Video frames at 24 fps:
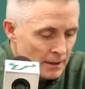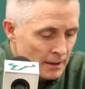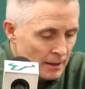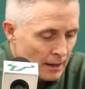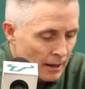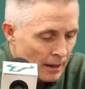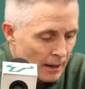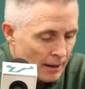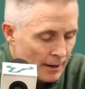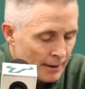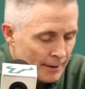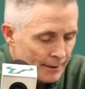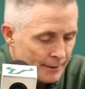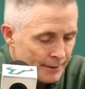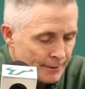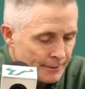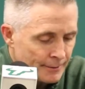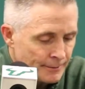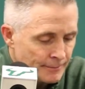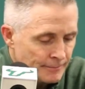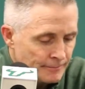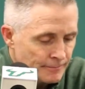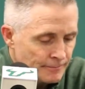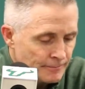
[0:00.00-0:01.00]

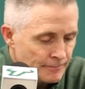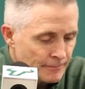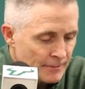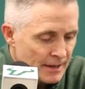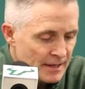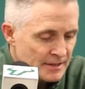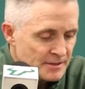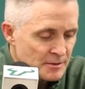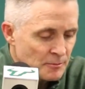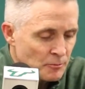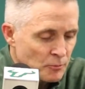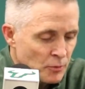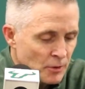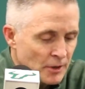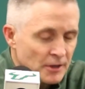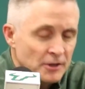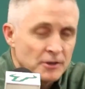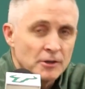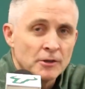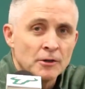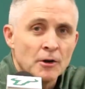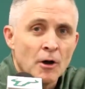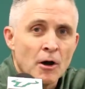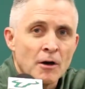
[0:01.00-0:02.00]
We had some pretty
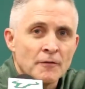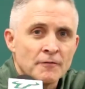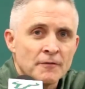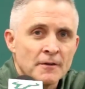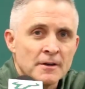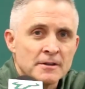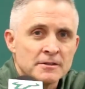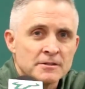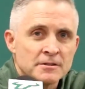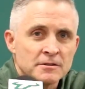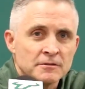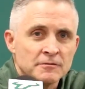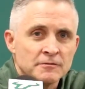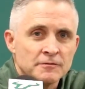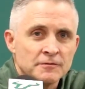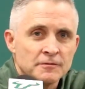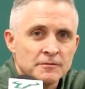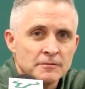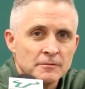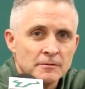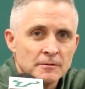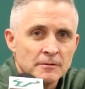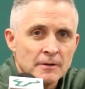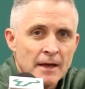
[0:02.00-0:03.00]
good offensive
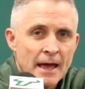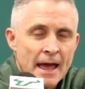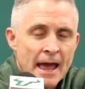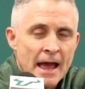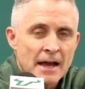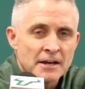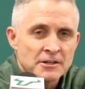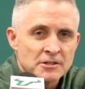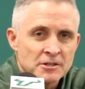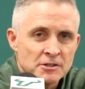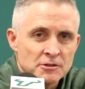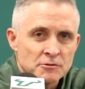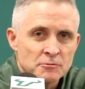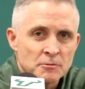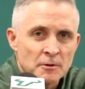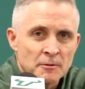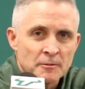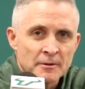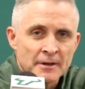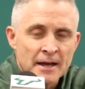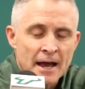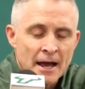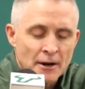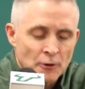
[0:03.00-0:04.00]
actions where
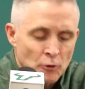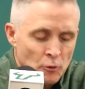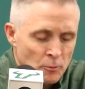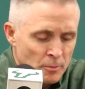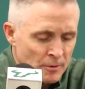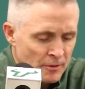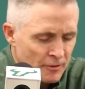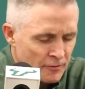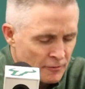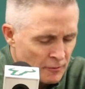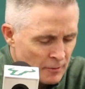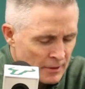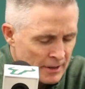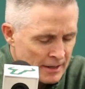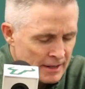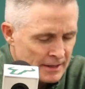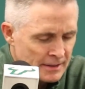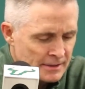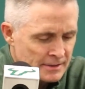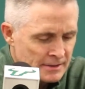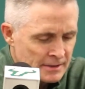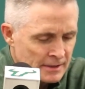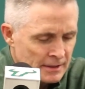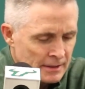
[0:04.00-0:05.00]
we got open
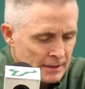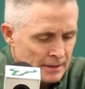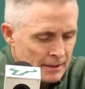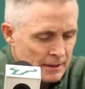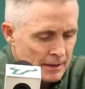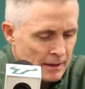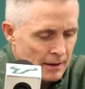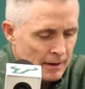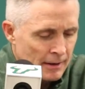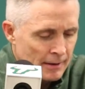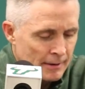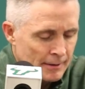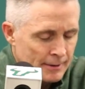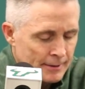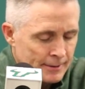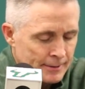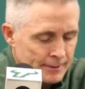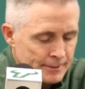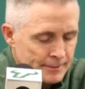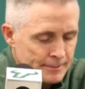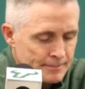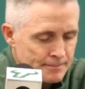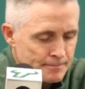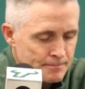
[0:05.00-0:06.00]
threes.
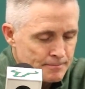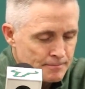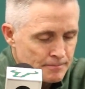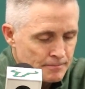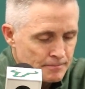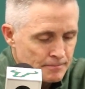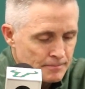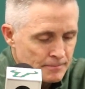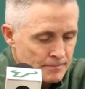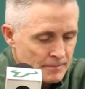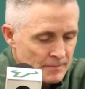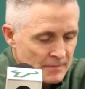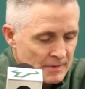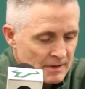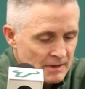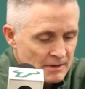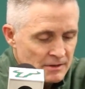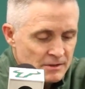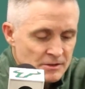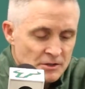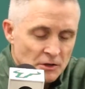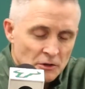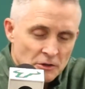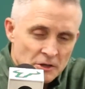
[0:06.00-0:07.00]

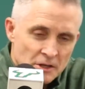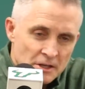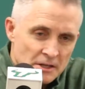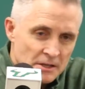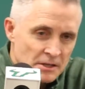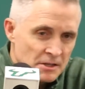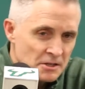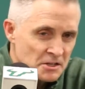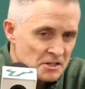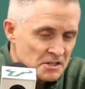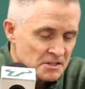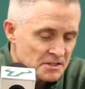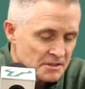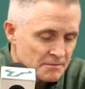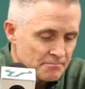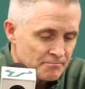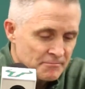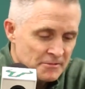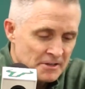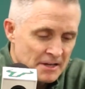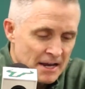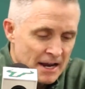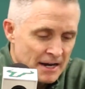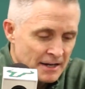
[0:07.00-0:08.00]
So you
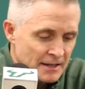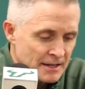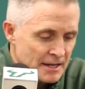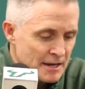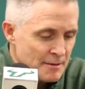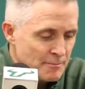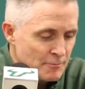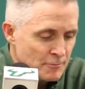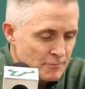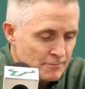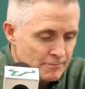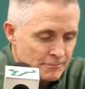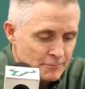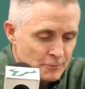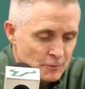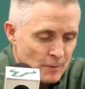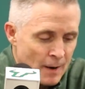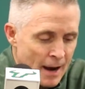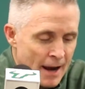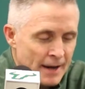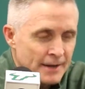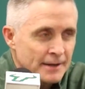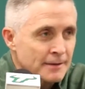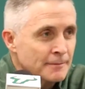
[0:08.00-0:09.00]
got to keep
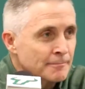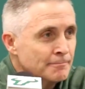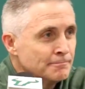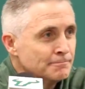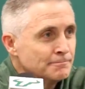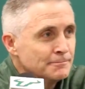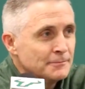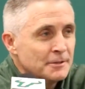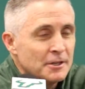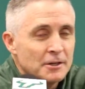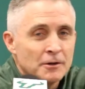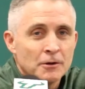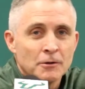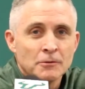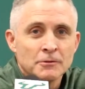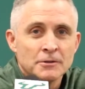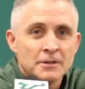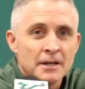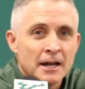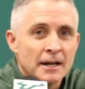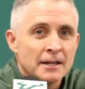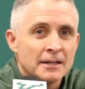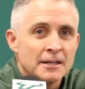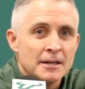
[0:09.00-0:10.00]
grinding. You know, you
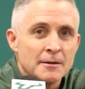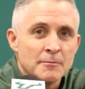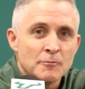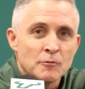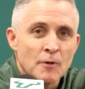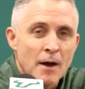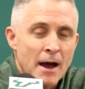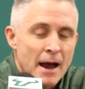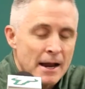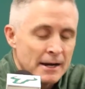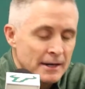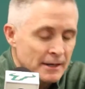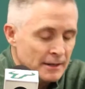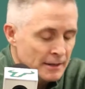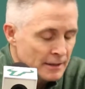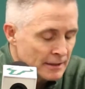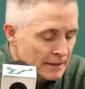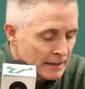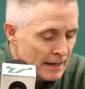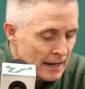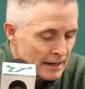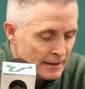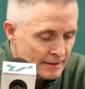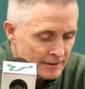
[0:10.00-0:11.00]
got to keep grinding, and
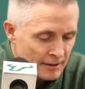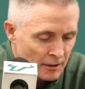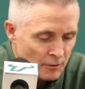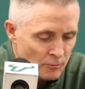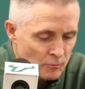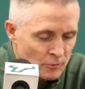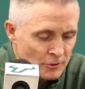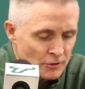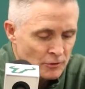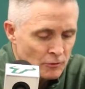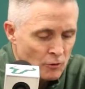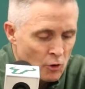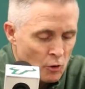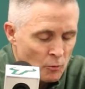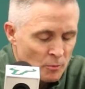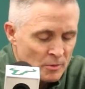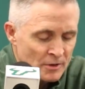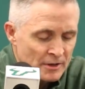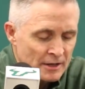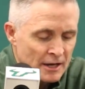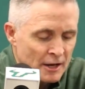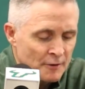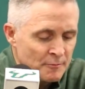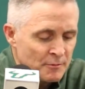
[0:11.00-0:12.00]
you got to tell them when you're
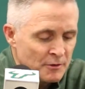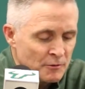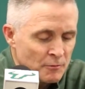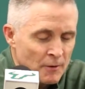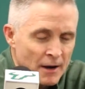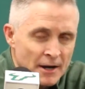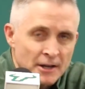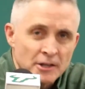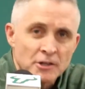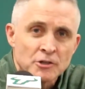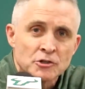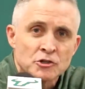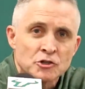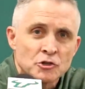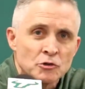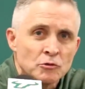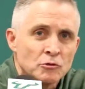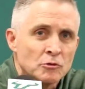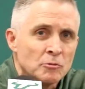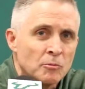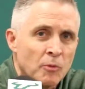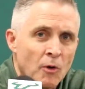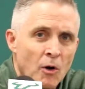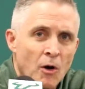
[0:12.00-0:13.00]
open, you got to be ready to
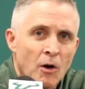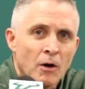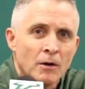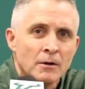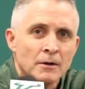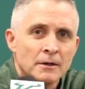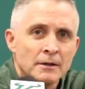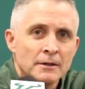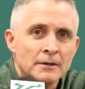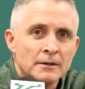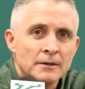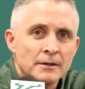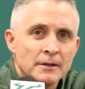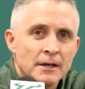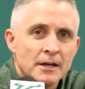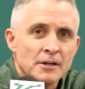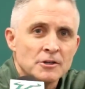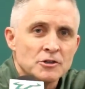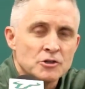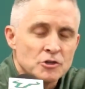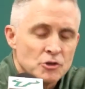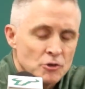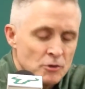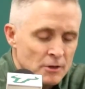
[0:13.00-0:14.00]
shoot the ball
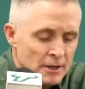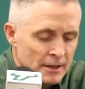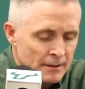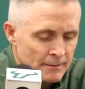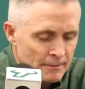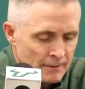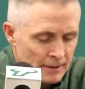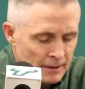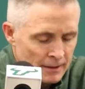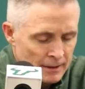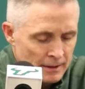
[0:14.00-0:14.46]
and shoot it.